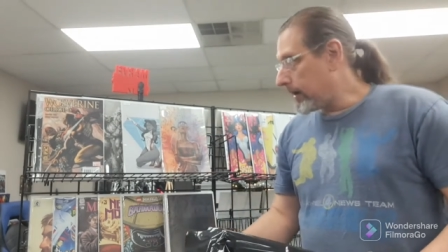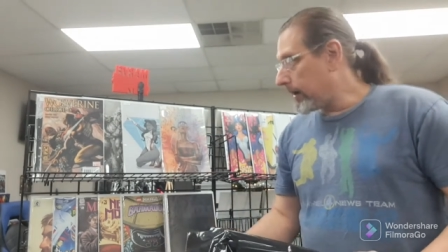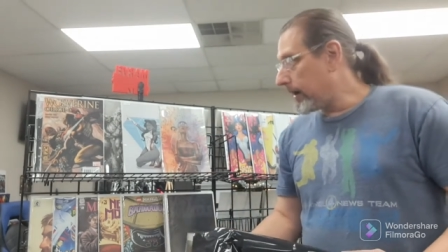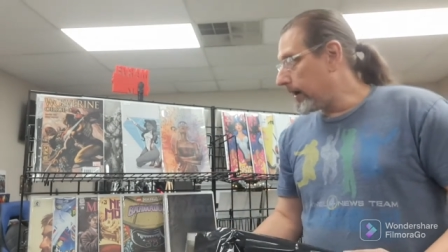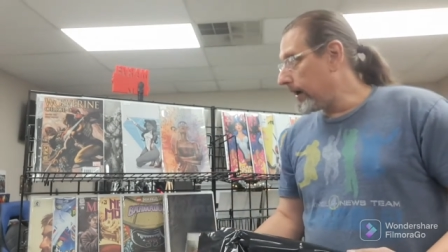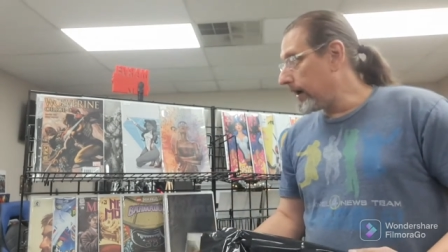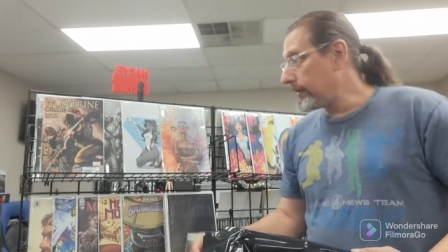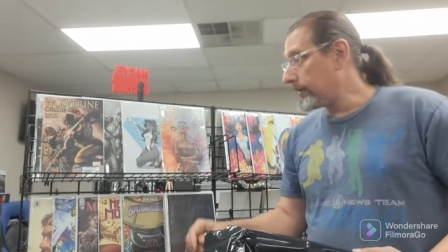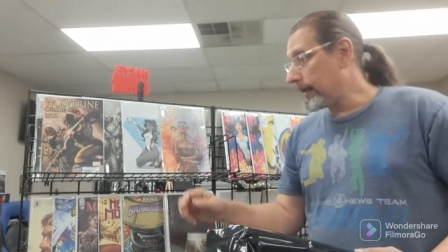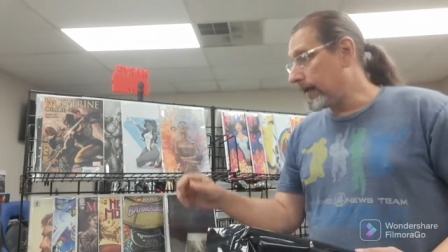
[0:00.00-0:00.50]
All
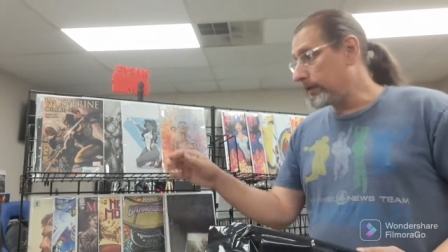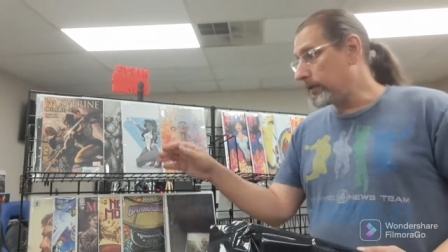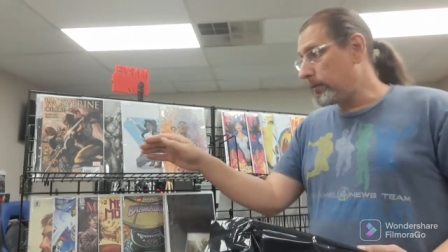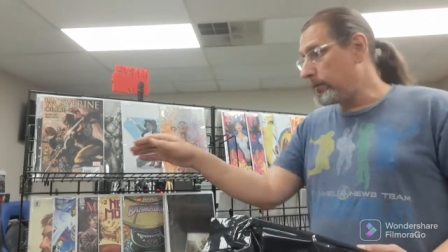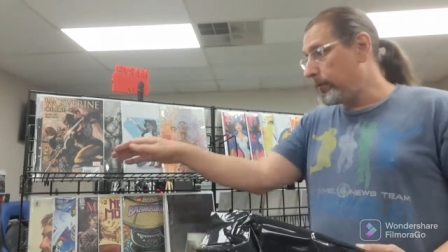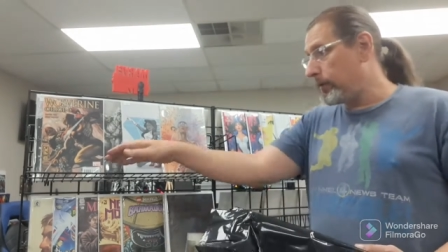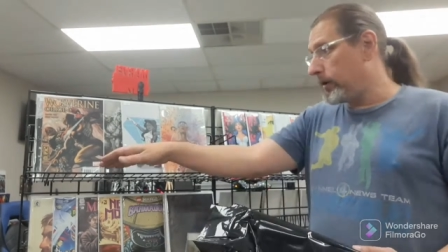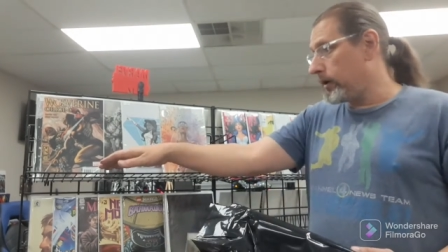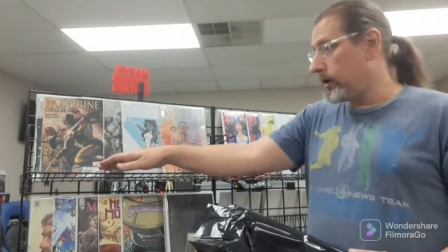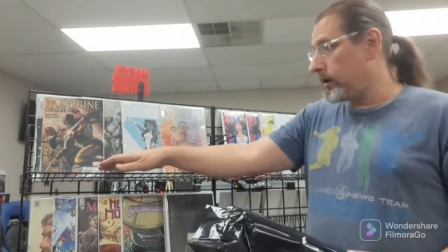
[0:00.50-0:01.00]
right, that's
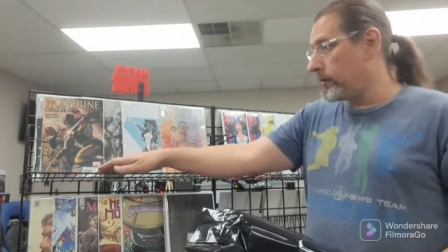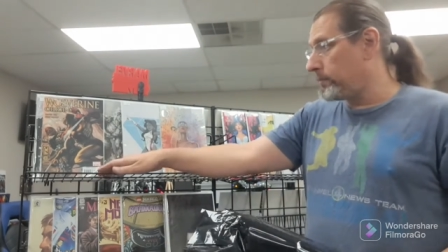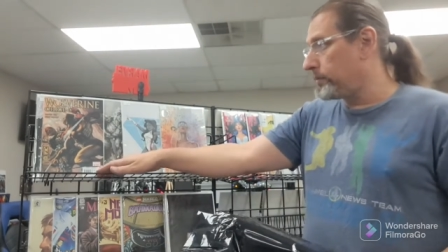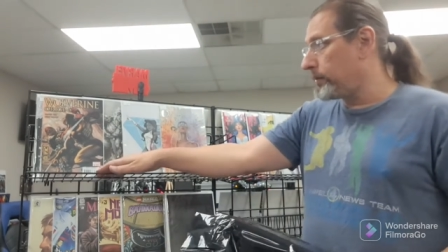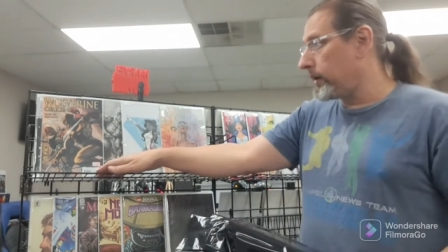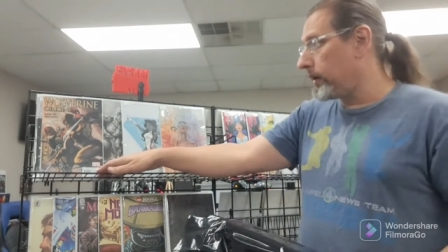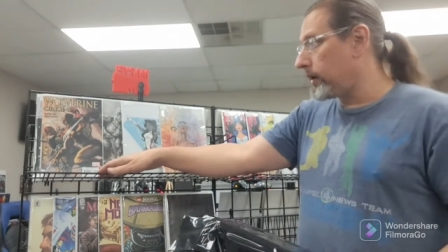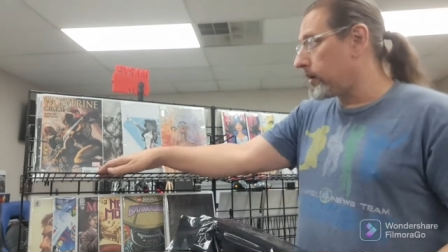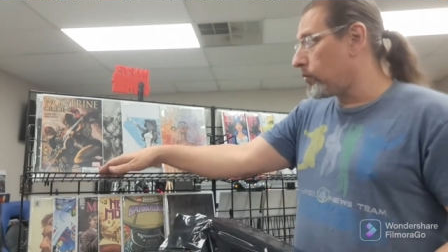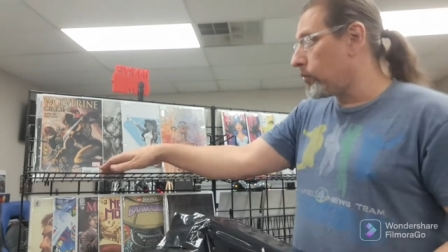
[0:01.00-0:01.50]
a pretty good
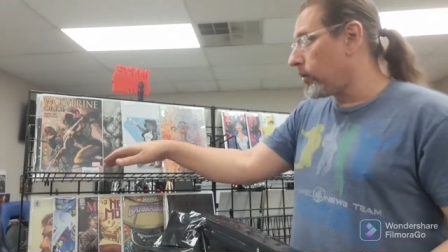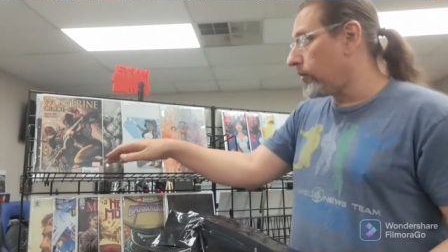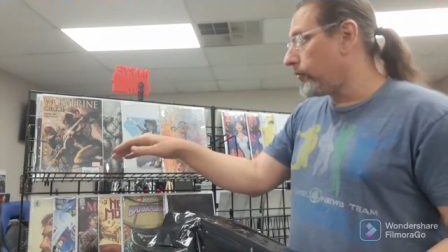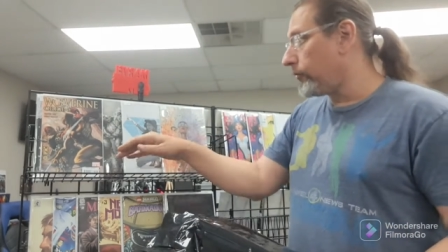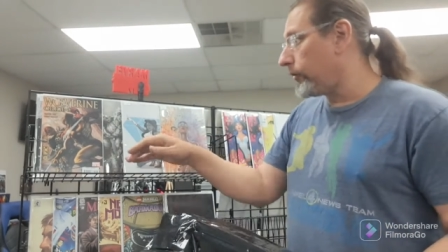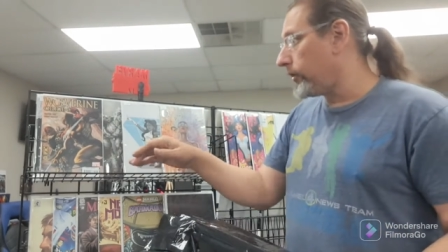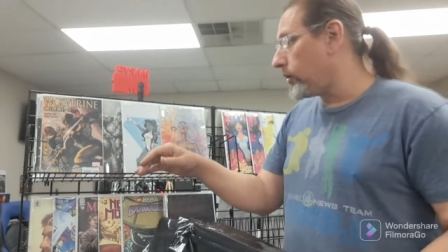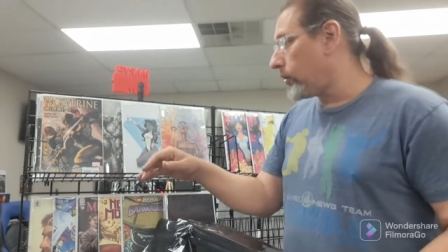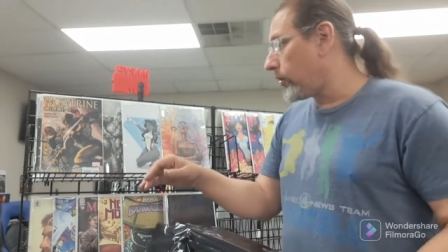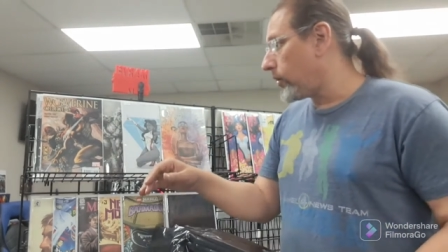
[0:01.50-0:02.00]
book.
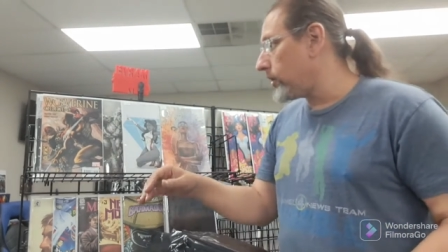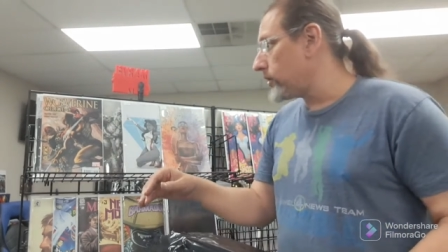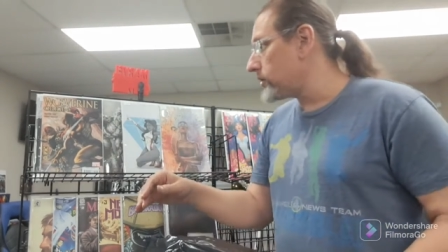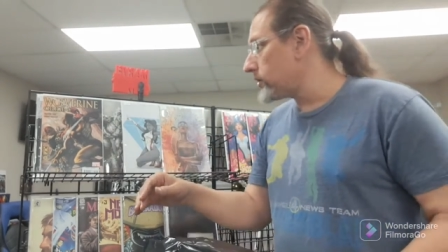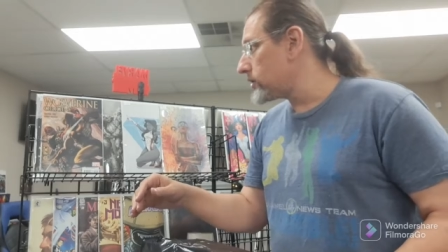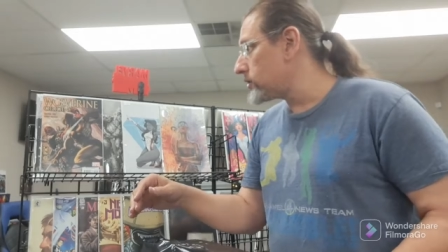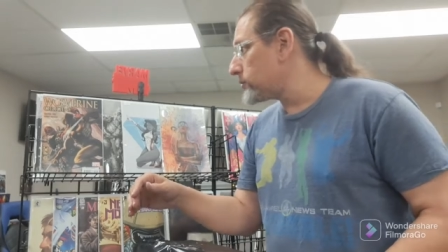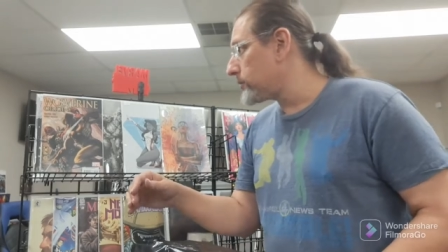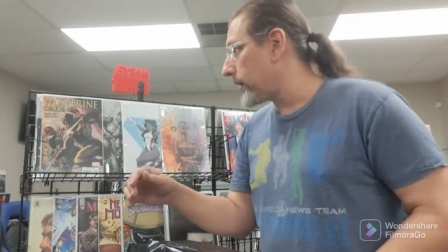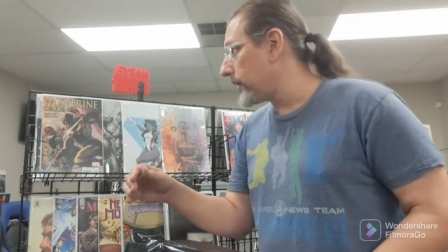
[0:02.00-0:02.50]
Wolverine
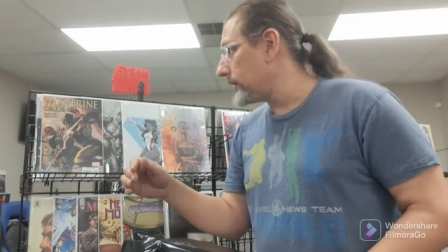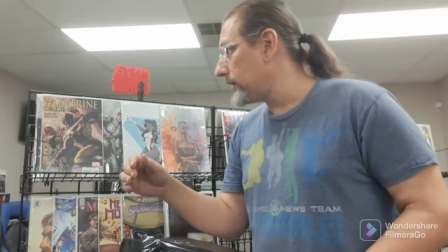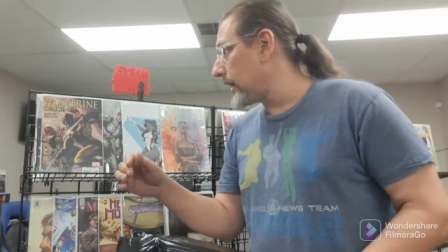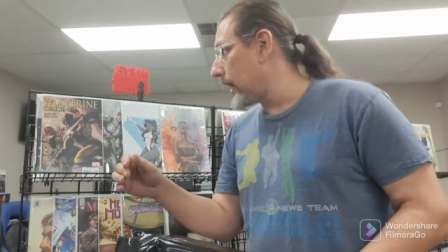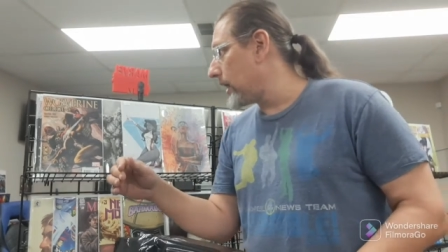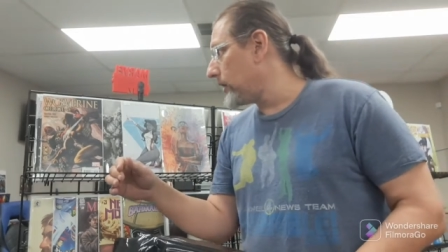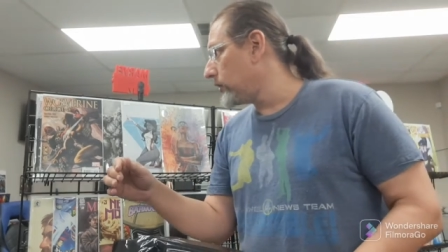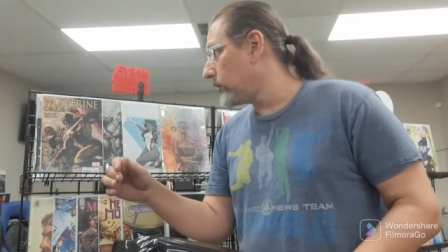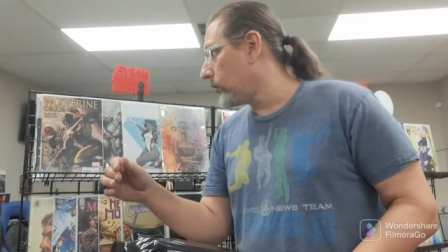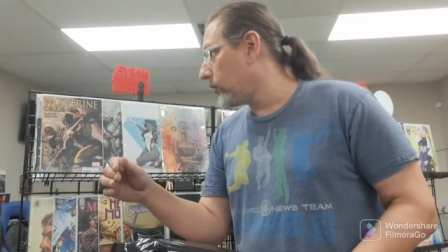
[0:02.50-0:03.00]
Origins by
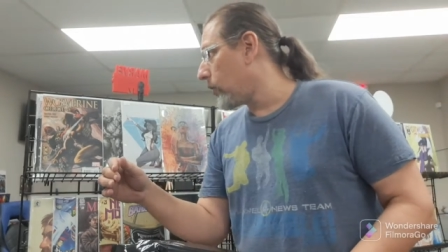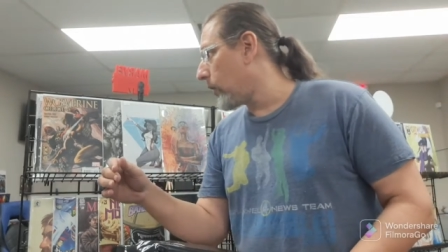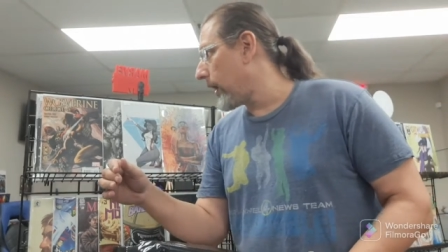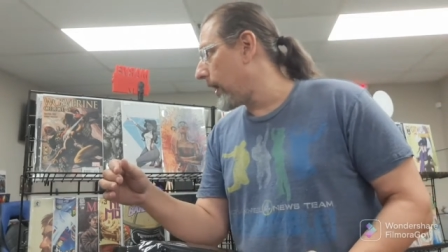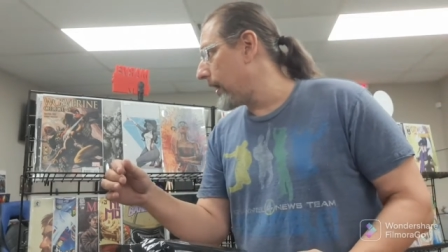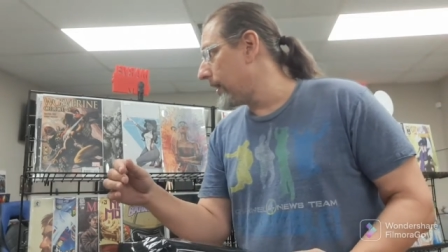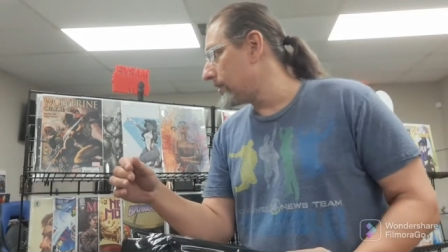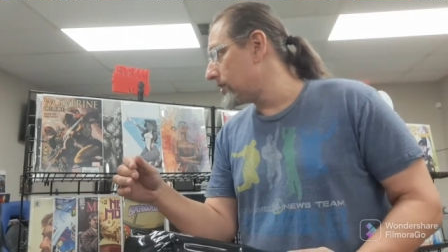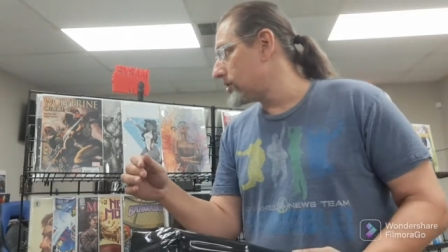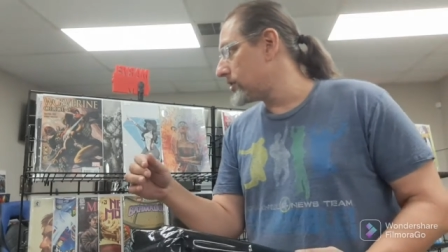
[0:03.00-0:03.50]
Daniel
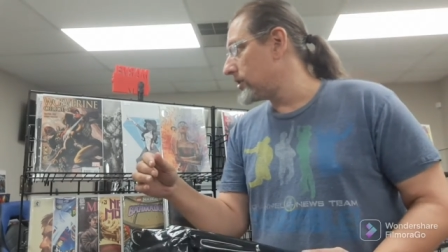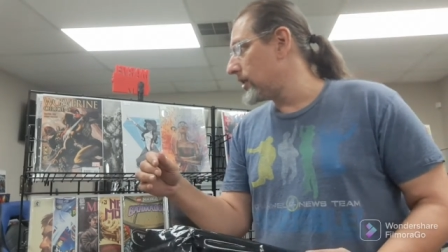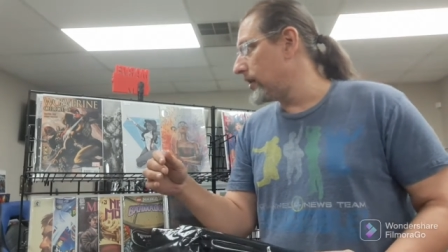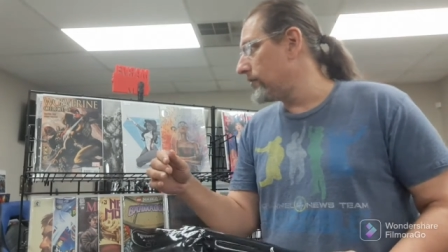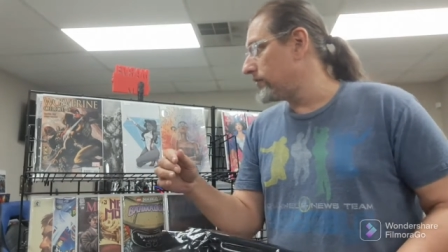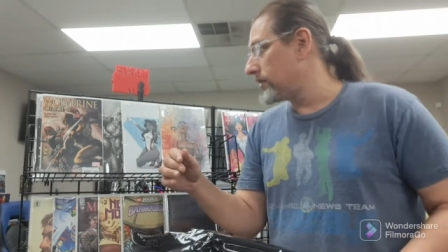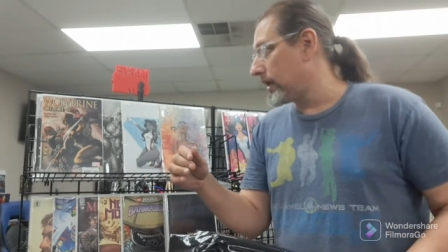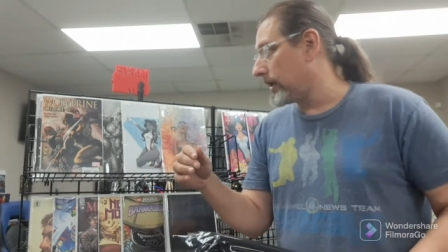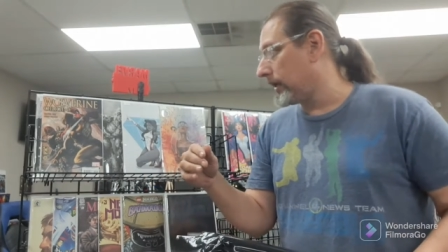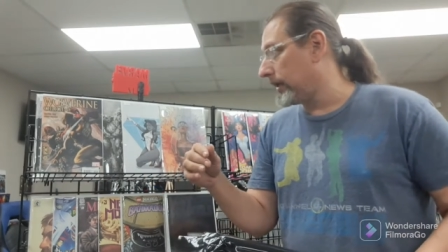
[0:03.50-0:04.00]
Way and
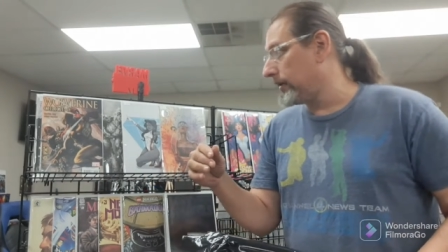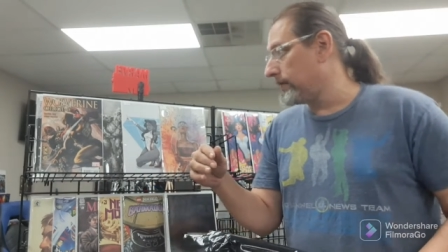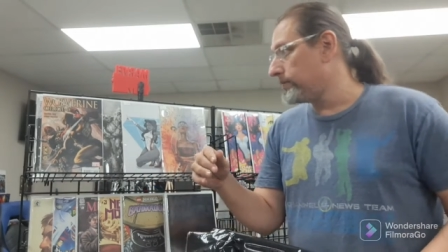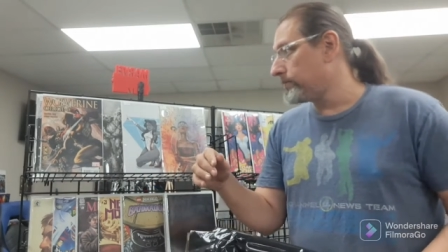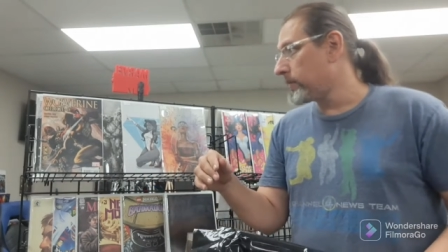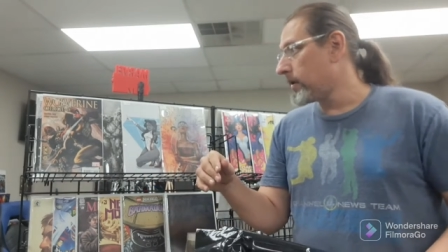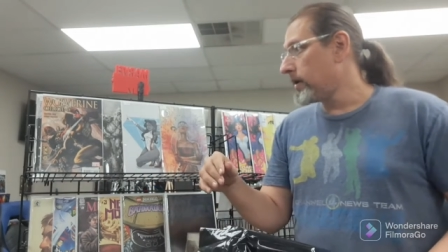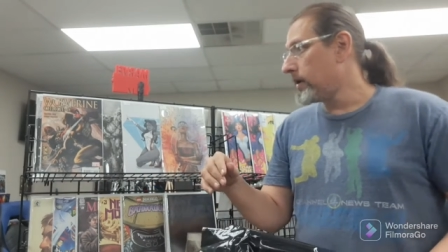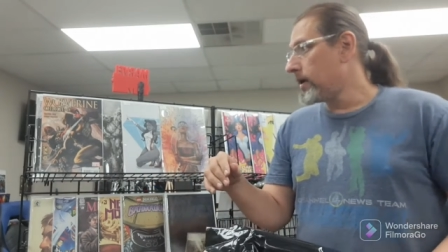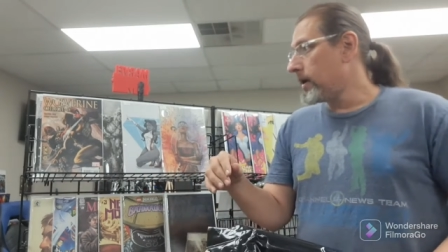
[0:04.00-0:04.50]
Steve Dillon.